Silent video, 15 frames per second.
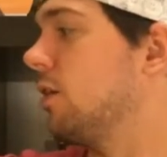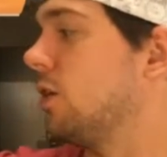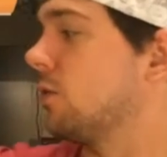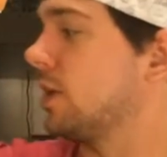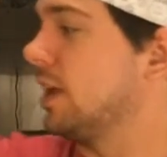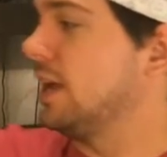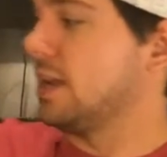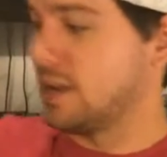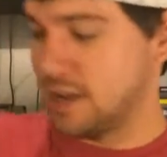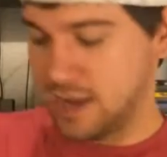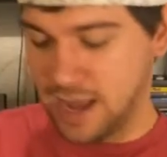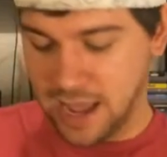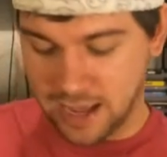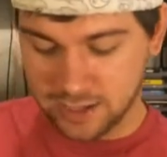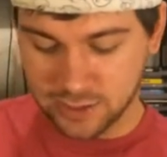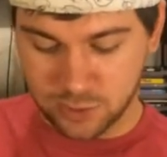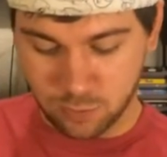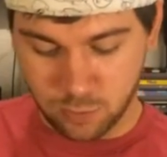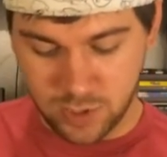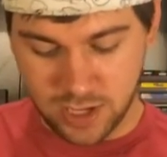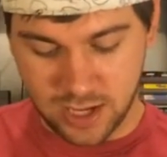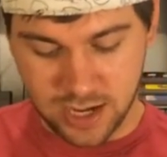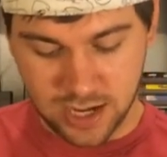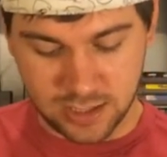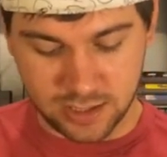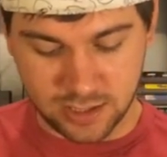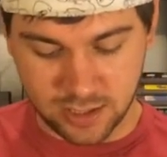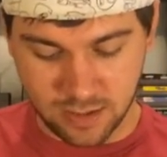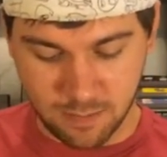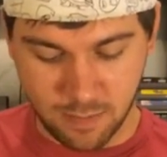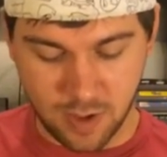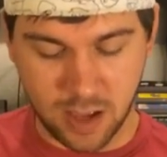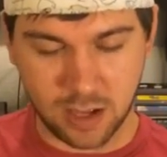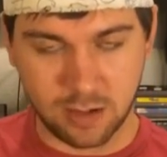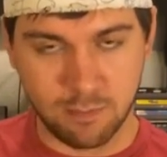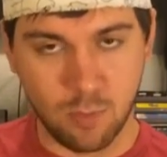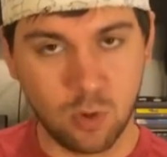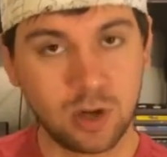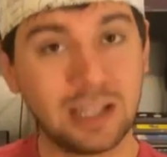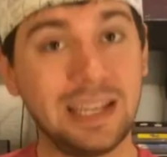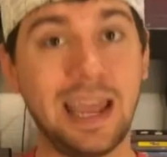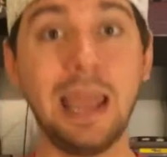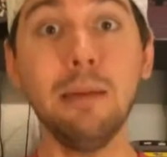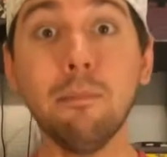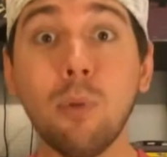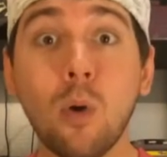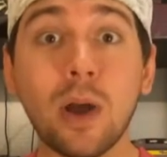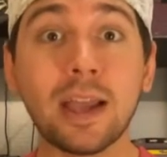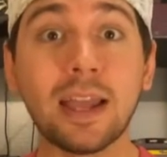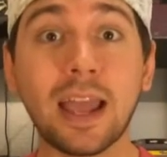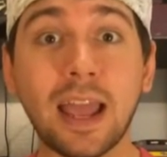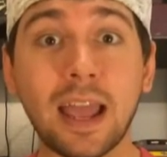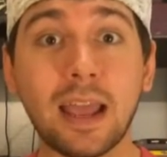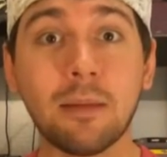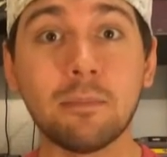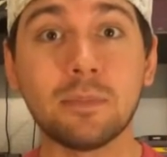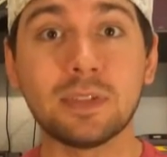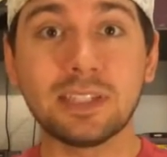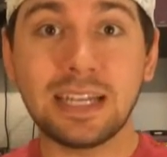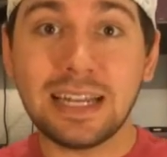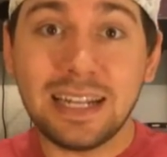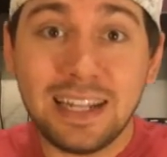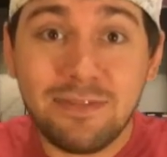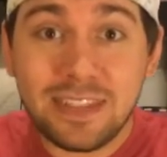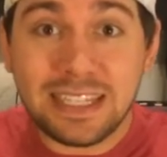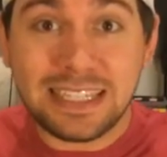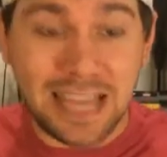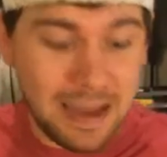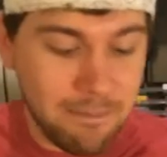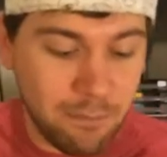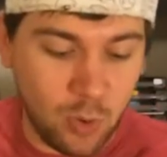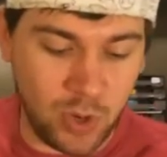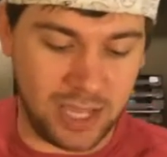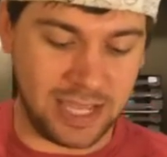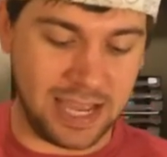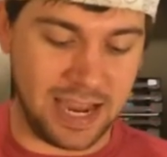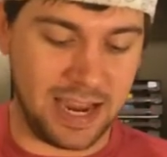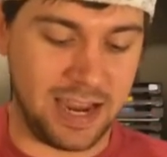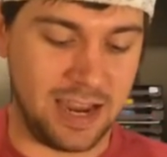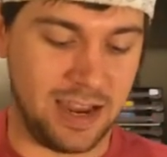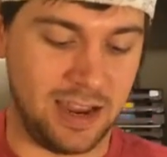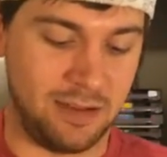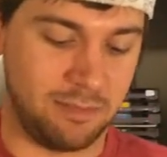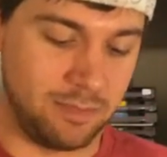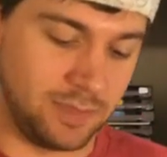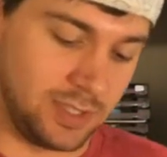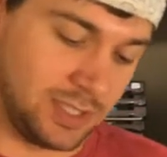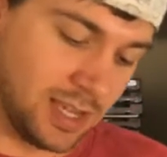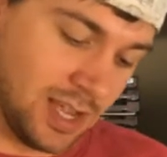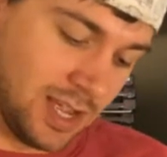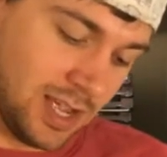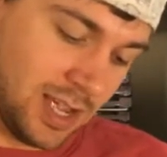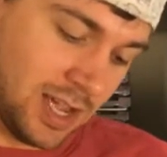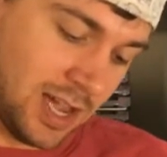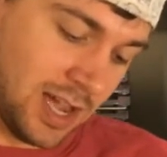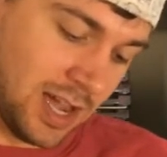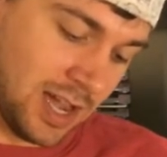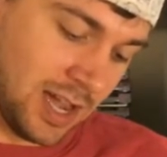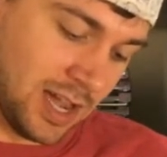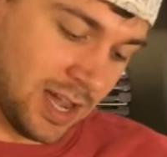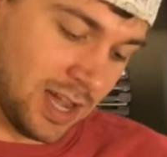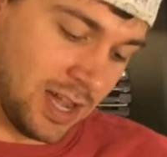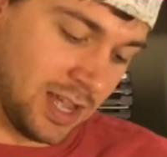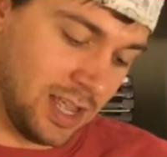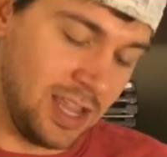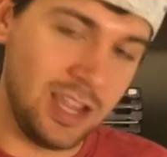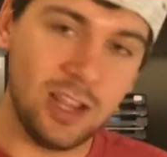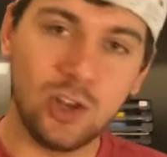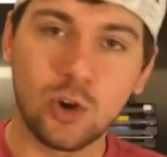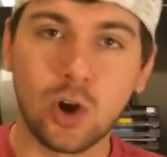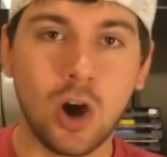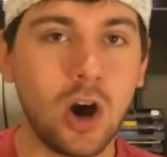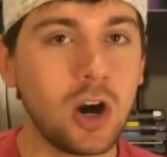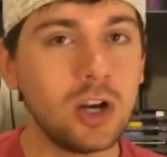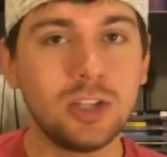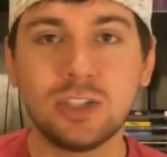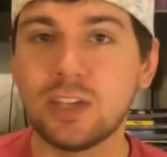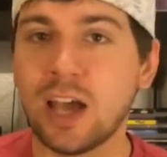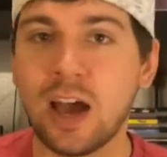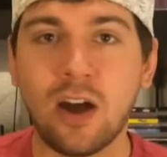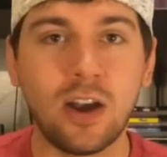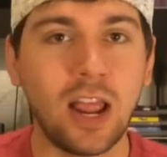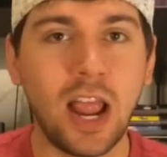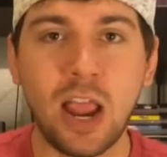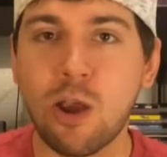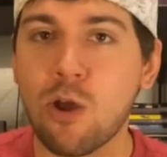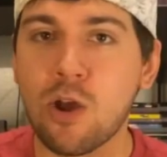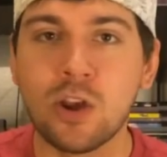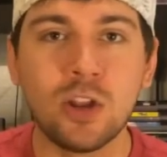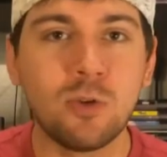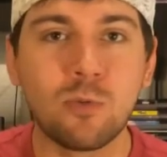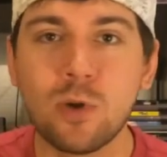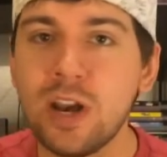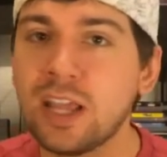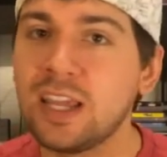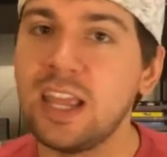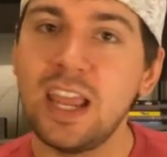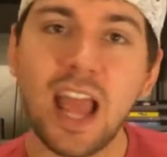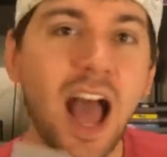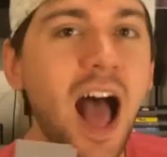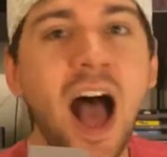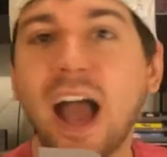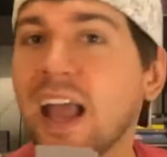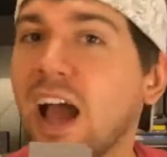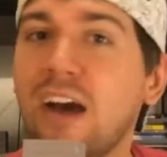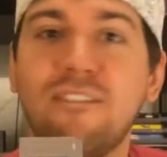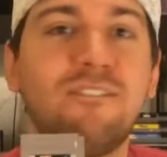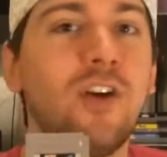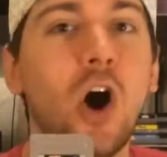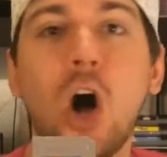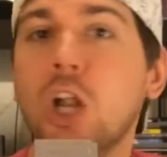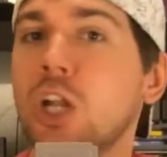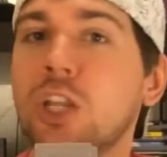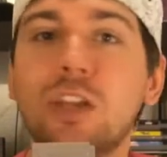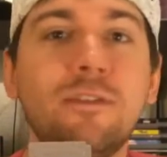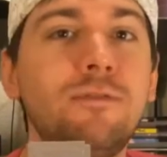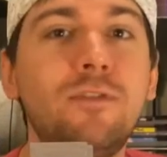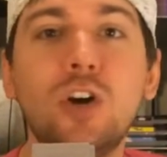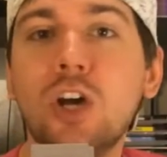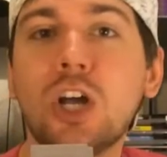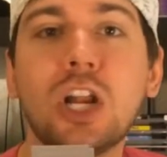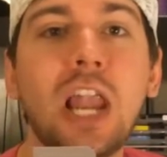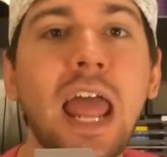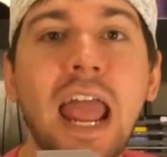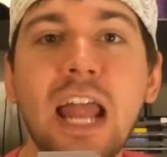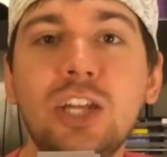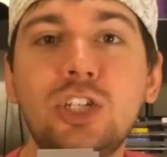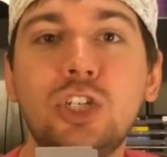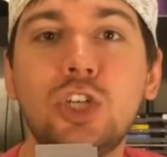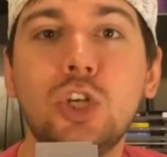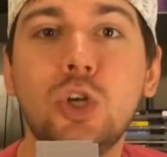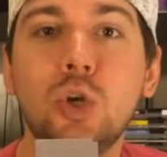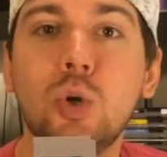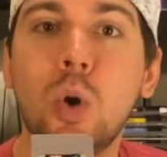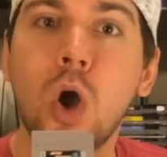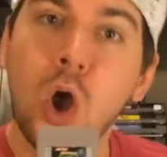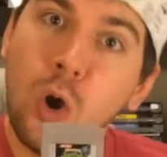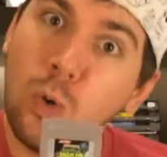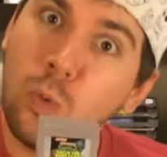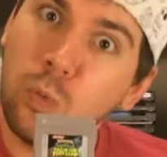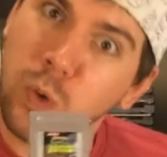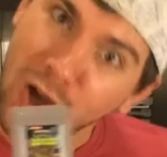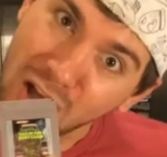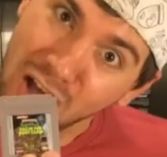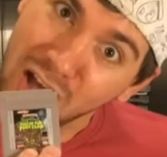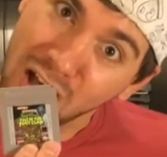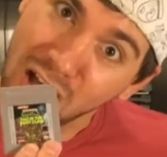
Okay, next we got some more Game Boy games. Gotta love the Game Boy games. Eat your hearts out, Aaron and Ricky. I got Fall of the Foot Clan 2. What?